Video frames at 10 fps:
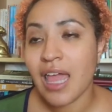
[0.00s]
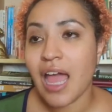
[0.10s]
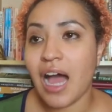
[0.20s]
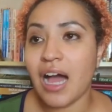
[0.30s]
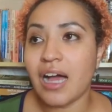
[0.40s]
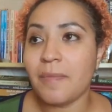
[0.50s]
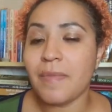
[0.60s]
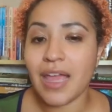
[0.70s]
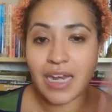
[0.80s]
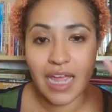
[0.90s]
um,
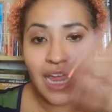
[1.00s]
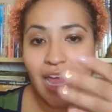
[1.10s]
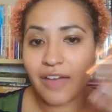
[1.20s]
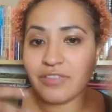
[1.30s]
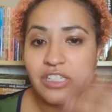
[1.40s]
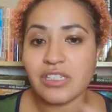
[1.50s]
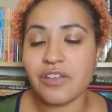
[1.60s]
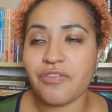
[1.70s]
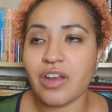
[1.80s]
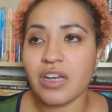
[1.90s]
and I have just
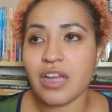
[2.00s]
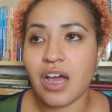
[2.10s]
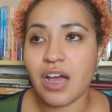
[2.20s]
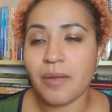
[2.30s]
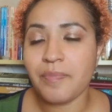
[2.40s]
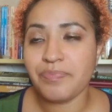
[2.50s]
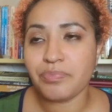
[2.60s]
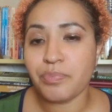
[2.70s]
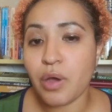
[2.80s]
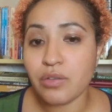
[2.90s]
different um,
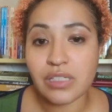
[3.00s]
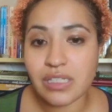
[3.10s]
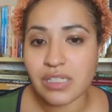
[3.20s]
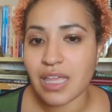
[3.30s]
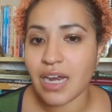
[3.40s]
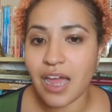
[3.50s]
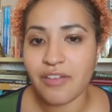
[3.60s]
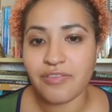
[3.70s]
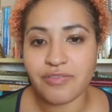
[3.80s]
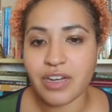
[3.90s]
posts that
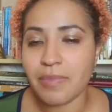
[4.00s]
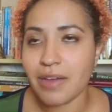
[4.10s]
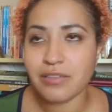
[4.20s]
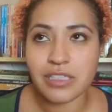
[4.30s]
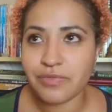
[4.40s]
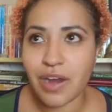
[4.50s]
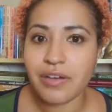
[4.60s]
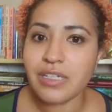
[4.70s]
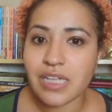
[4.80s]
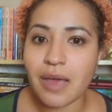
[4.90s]
I've written about just
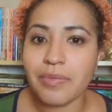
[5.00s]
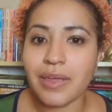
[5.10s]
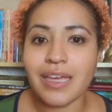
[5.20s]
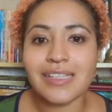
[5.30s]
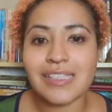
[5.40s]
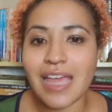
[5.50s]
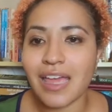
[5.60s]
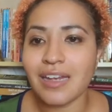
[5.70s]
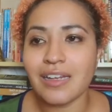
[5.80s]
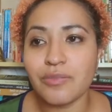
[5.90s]
various topics
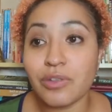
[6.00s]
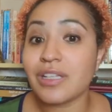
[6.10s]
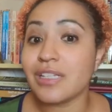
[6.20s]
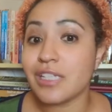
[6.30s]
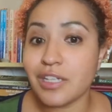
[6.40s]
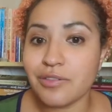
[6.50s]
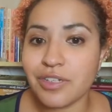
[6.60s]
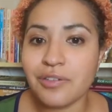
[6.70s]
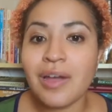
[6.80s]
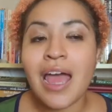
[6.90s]
and will continue
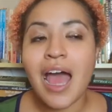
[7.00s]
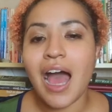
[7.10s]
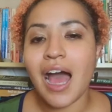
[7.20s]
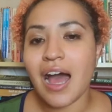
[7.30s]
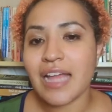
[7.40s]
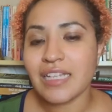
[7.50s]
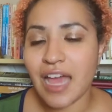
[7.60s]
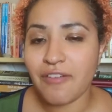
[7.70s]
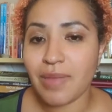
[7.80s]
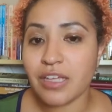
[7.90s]
to. Uh, I
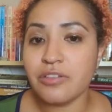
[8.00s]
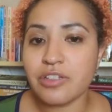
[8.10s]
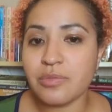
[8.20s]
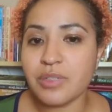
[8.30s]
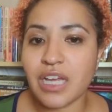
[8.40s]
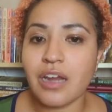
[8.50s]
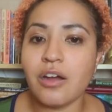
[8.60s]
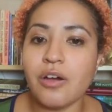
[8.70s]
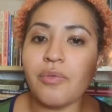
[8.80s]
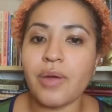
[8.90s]
have my YouTube
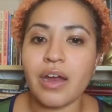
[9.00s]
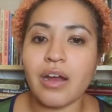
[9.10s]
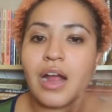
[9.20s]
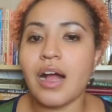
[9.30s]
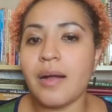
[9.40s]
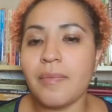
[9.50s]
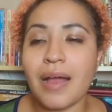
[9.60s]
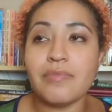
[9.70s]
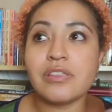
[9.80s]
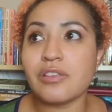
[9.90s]
channel where um,
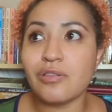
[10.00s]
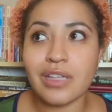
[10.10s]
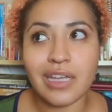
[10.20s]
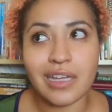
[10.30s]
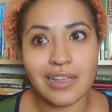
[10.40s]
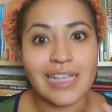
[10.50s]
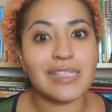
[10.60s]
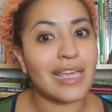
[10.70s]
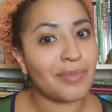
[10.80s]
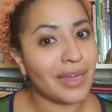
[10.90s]
I'm slowly, that's
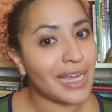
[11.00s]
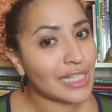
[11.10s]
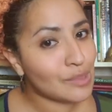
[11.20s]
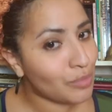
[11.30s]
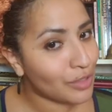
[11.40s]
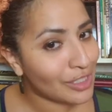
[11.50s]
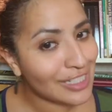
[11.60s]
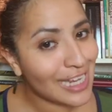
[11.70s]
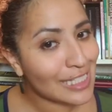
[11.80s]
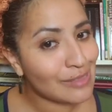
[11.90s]
like my next push
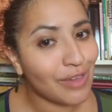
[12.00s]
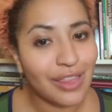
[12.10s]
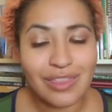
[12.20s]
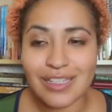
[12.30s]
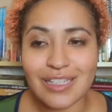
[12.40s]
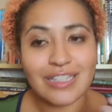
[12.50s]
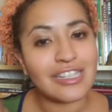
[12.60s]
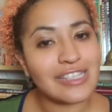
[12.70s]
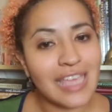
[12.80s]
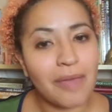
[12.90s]
next month is to
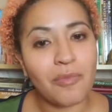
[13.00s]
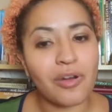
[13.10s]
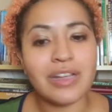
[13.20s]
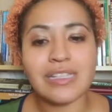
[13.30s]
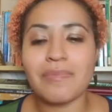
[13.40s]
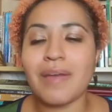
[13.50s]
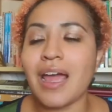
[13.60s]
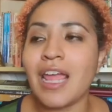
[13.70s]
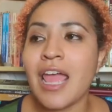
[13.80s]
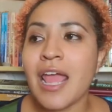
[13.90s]
just get more into
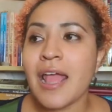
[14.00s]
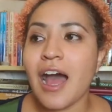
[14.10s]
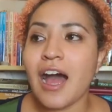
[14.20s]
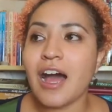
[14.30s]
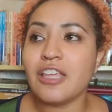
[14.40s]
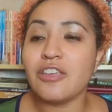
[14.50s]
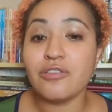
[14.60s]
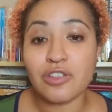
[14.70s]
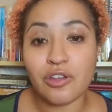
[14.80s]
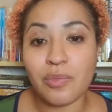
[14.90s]
my uh,
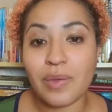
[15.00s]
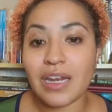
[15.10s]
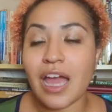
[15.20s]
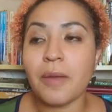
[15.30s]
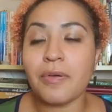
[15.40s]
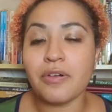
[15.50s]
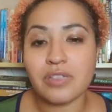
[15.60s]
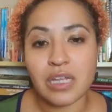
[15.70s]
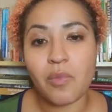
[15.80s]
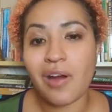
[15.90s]
YouTube and kind of
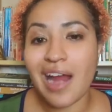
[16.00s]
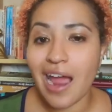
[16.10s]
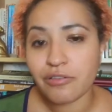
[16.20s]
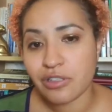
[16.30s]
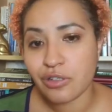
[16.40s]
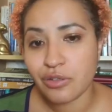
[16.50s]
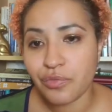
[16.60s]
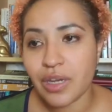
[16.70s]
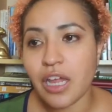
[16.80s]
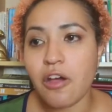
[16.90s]
posting more how to
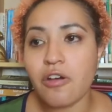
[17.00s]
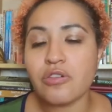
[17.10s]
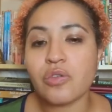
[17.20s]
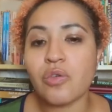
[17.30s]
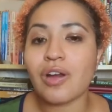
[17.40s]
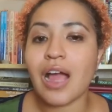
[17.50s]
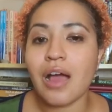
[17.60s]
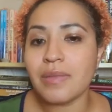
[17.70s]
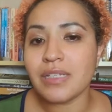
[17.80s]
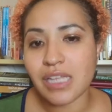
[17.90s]
videos or
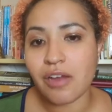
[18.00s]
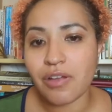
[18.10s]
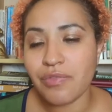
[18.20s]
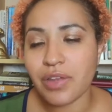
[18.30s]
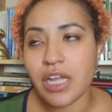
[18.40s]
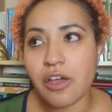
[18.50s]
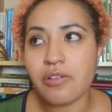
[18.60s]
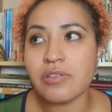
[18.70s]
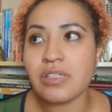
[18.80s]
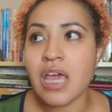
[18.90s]
commentary
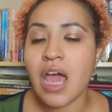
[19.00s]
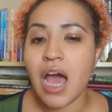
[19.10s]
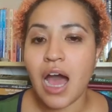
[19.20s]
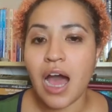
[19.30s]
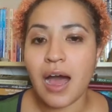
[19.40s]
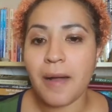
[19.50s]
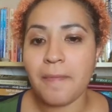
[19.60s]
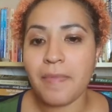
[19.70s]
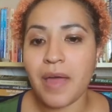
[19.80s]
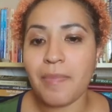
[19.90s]
videos.
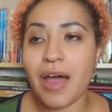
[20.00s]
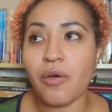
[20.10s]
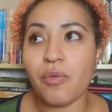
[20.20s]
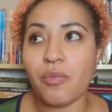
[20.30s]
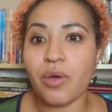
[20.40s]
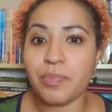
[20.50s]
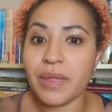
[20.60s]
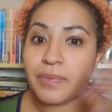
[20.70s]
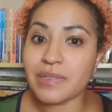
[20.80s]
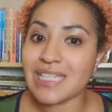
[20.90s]
Um, about what
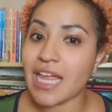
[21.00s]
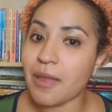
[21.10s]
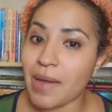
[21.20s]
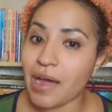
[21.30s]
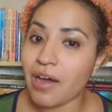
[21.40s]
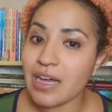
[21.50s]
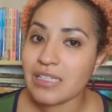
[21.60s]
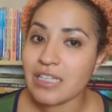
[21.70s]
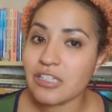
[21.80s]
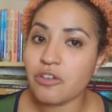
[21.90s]
people say about
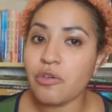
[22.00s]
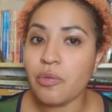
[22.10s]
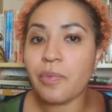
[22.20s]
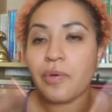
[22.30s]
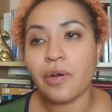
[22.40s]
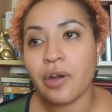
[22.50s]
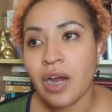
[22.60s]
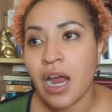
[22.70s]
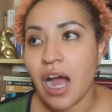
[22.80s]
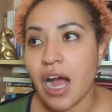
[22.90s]
us as a group or
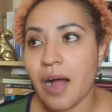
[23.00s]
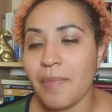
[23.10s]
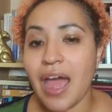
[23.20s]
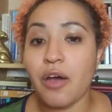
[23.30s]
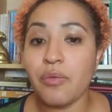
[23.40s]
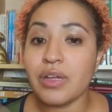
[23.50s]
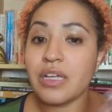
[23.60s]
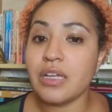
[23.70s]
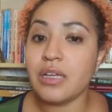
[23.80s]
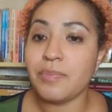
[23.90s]
um, how
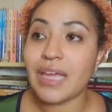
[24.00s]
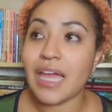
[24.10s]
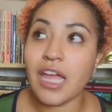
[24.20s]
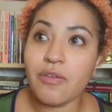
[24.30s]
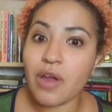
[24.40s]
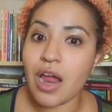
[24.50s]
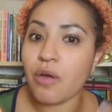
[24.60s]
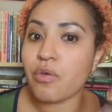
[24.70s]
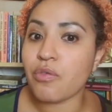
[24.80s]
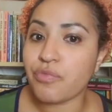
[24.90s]
we behave or how
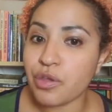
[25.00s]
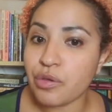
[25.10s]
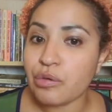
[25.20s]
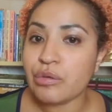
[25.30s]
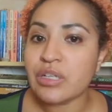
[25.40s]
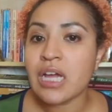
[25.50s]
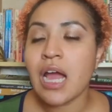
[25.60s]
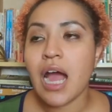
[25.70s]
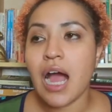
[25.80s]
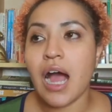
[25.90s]
we're viewed
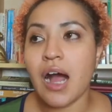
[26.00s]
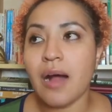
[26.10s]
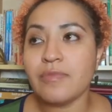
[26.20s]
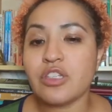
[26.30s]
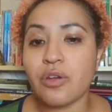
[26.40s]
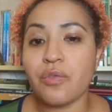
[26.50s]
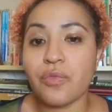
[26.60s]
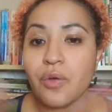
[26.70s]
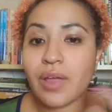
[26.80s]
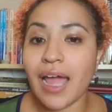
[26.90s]
um, certain
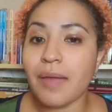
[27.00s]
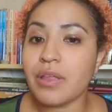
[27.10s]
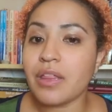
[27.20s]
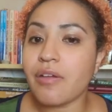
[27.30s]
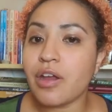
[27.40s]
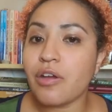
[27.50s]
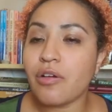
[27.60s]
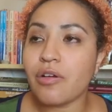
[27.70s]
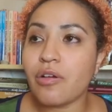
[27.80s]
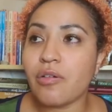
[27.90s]
vocabulary
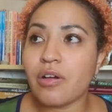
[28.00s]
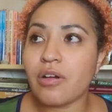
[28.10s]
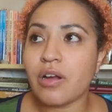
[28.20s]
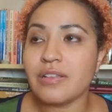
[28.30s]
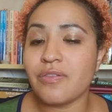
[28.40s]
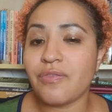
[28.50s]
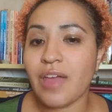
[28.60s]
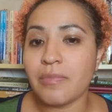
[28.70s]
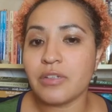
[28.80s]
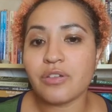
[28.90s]
or, or uh,
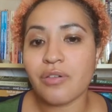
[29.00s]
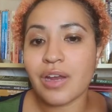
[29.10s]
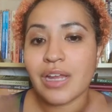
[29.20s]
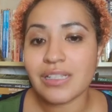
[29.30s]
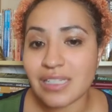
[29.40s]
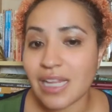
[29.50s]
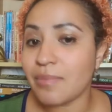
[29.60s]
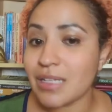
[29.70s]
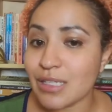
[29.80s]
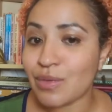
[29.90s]
defamatory
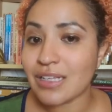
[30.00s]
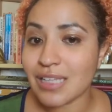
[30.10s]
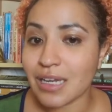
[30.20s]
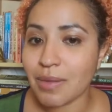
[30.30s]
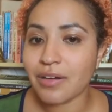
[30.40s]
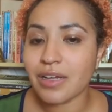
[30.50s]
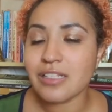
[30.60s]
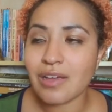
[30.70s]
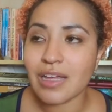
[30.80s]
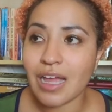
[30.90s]
statements being said about us.
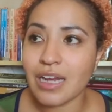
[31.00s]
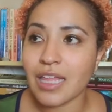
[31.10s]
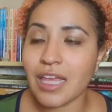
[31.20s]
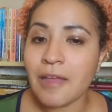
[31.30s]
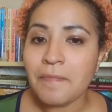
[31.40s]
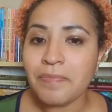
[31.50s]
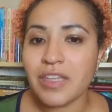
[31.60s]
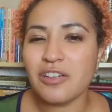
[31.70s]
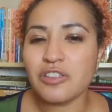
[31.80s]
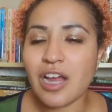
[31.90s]
So I kind of like, you
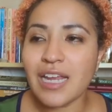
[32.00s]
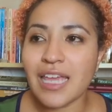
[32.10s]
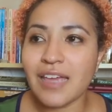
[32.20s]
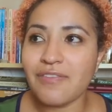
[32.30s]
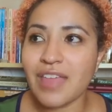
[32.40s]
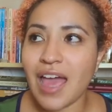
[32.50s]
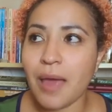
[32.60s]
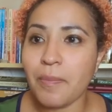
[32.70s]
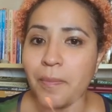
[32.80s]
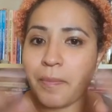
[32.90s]
know, try to give
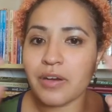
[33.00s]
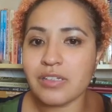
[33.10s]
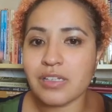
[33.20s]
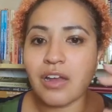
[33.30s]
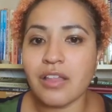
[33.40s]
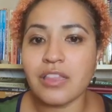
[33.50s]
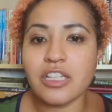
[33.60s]
that person on the